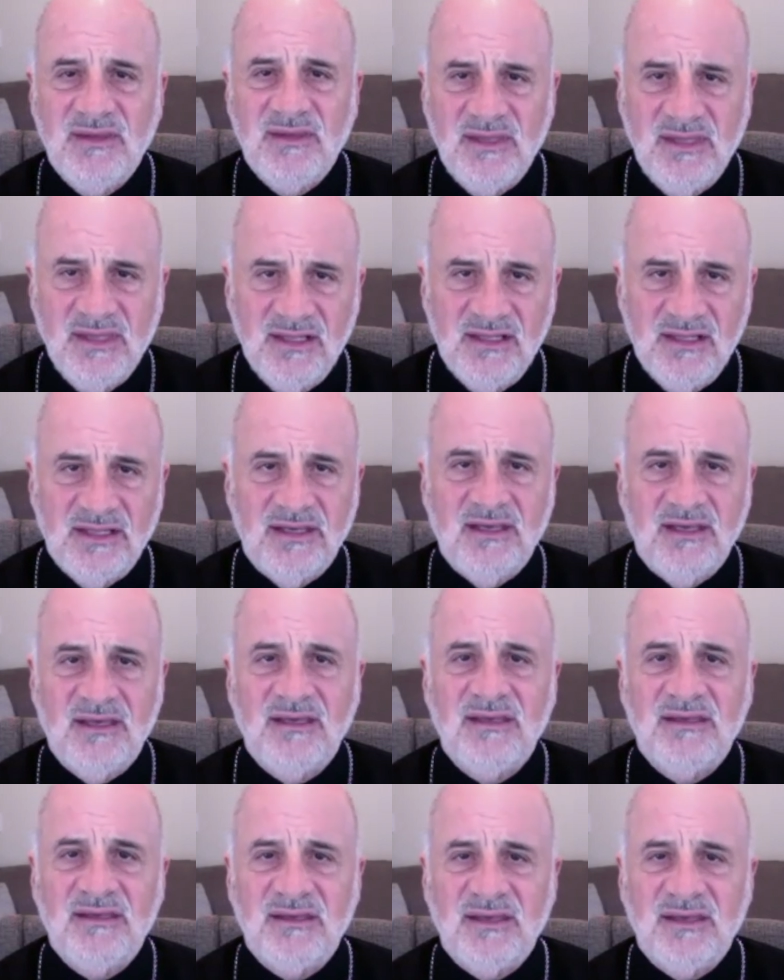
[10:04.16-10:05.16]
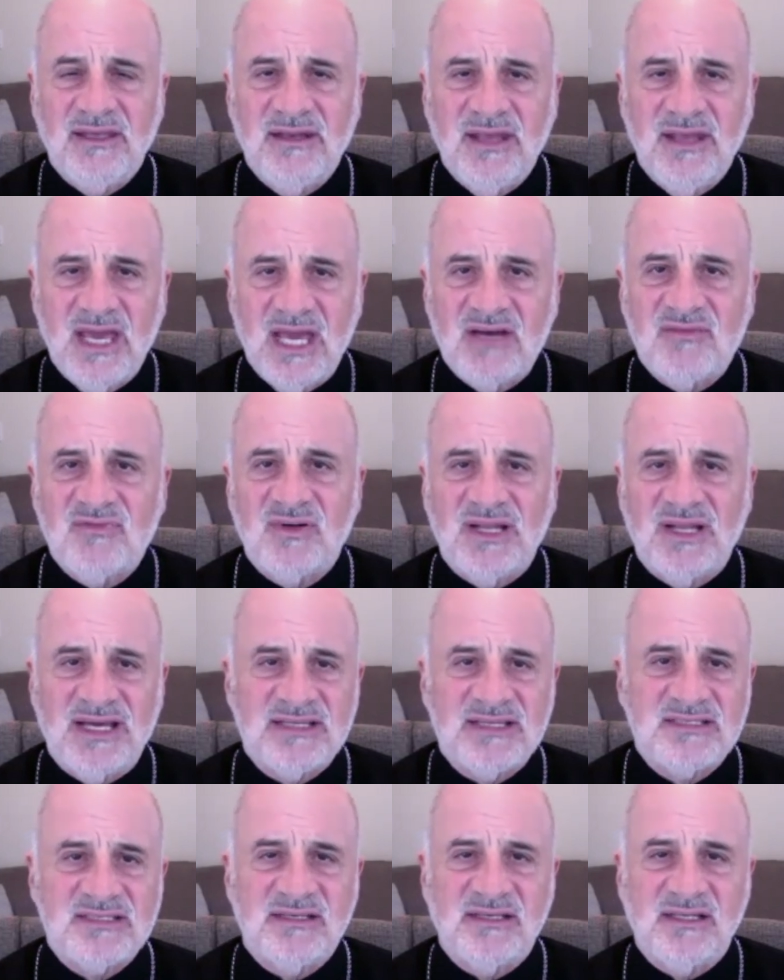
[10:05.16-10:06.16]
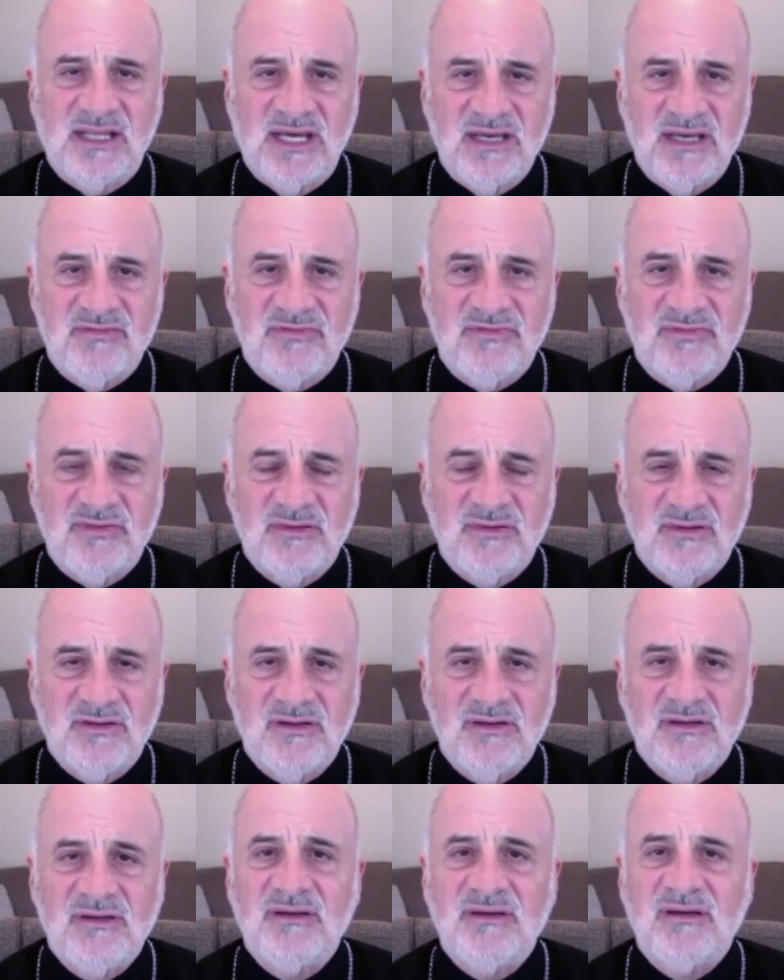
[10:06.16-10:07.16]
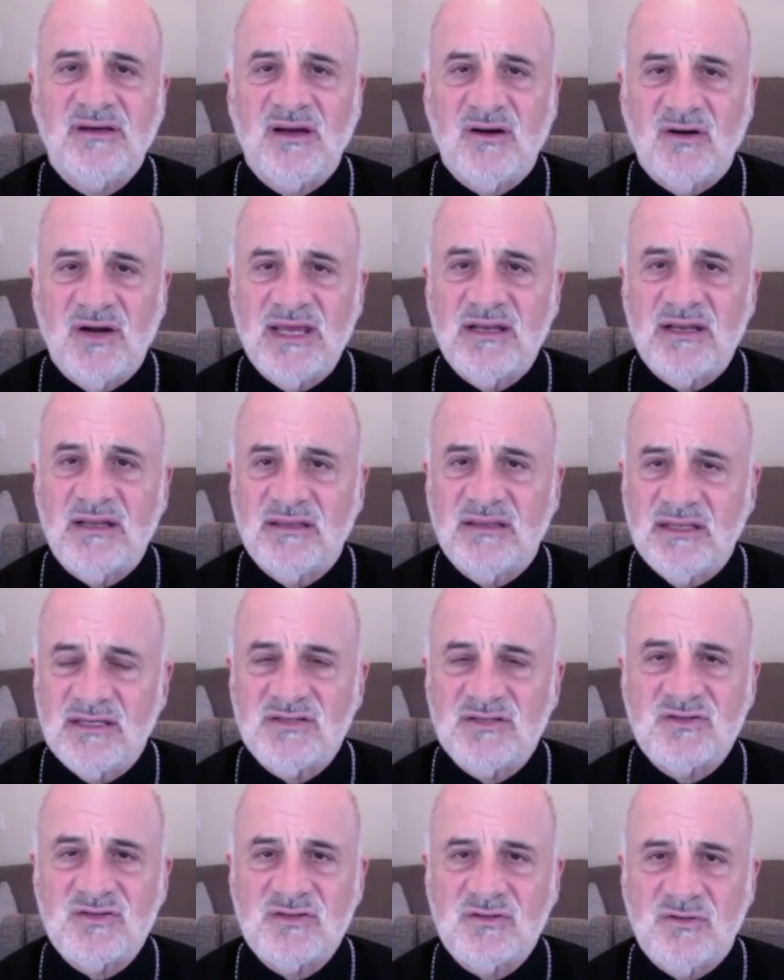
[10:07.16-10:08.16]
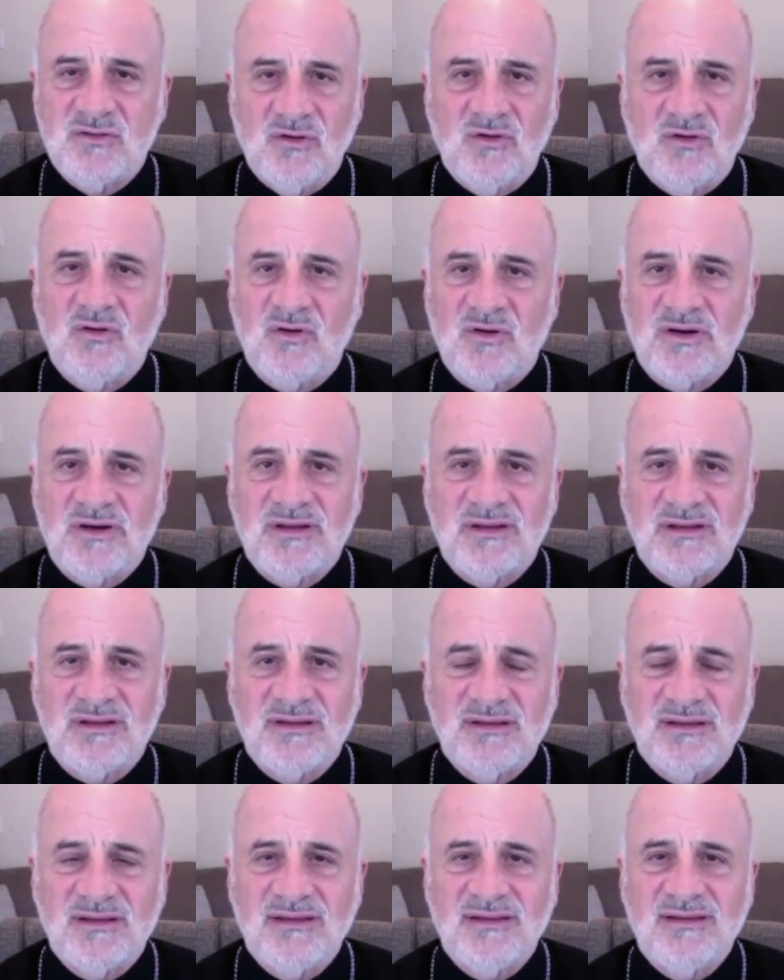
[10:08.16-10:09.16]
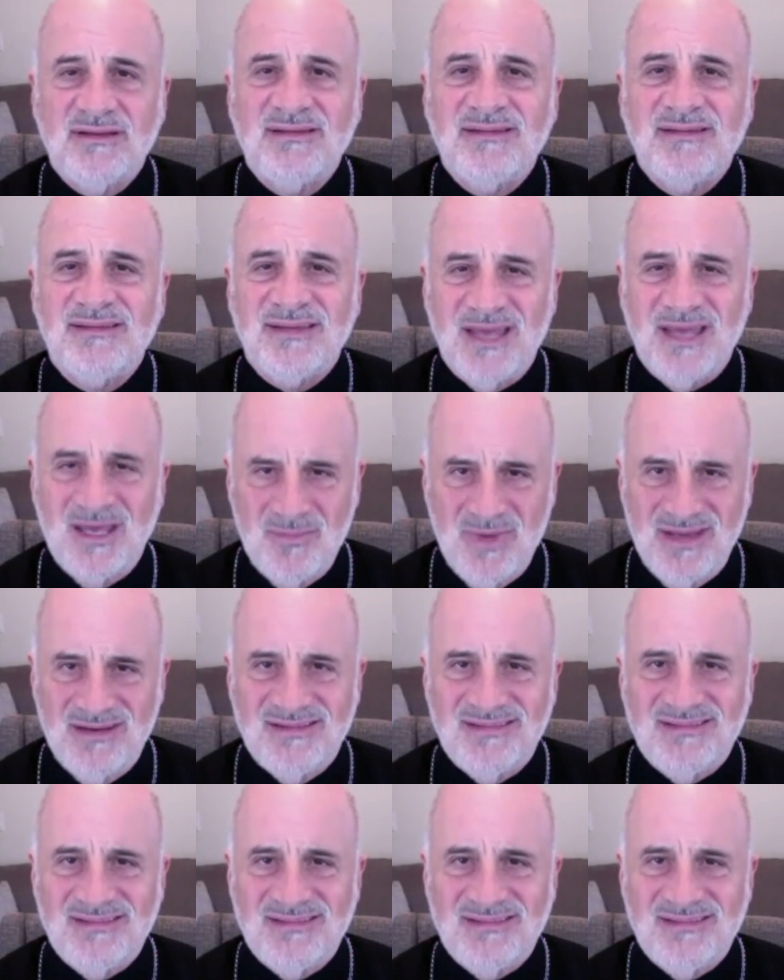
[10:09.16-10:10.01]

healing, and everlasting life. Grant this, O Lord. Amen.